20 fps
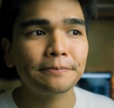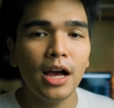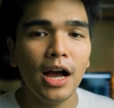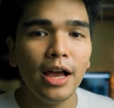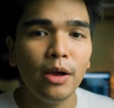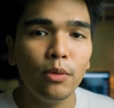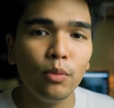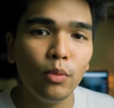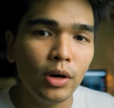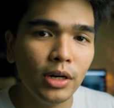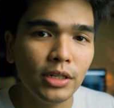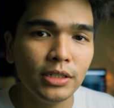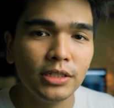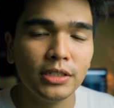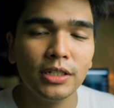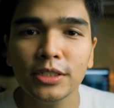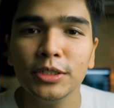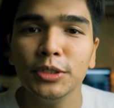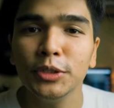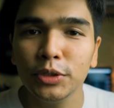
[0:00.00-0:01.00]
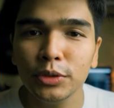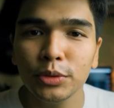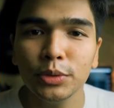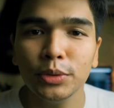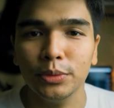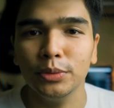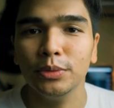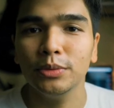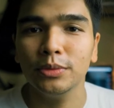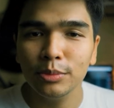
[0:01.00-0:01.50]
I want to
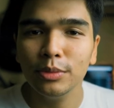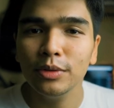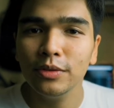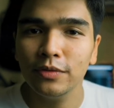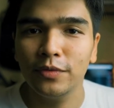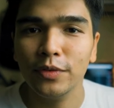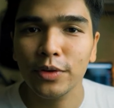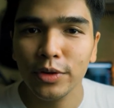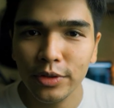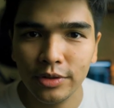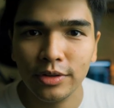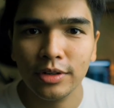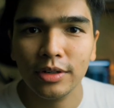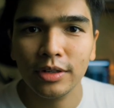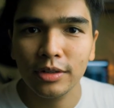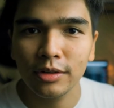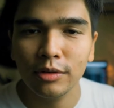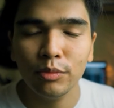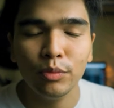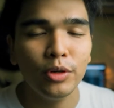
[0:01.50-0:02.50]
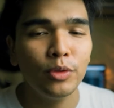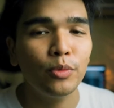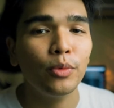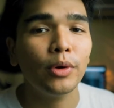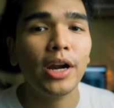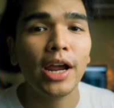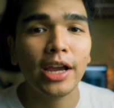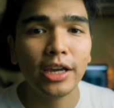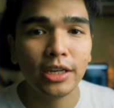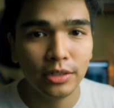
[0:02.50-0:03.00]
move further with
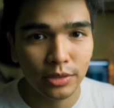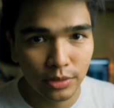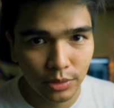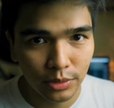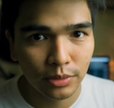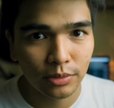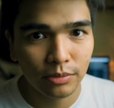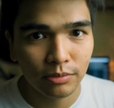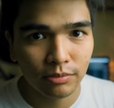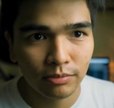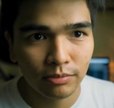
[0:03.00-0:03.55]
what I can do.